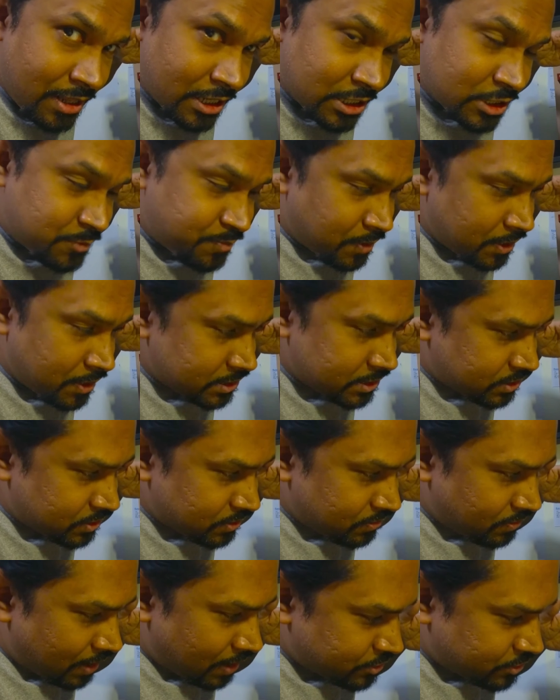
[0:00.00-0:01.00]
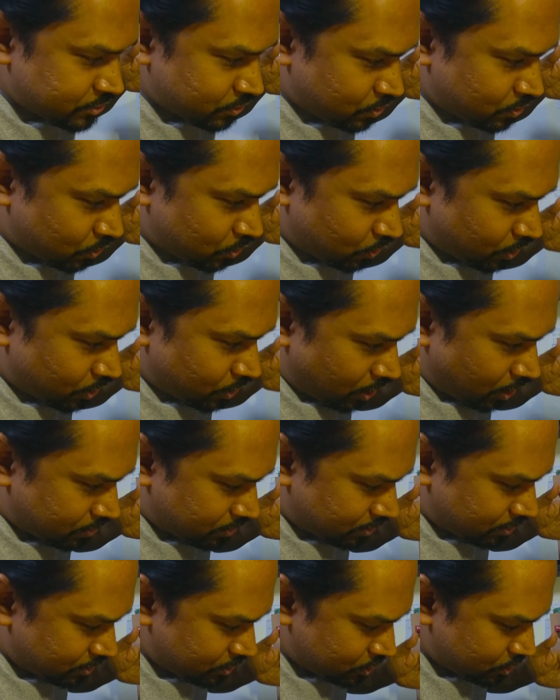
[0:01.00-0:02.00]
expensive as you grow
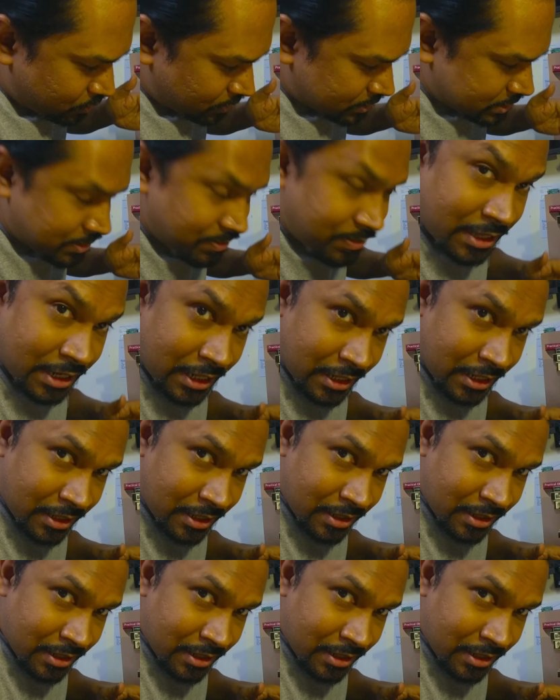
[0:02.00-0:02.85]
down towards the beginning.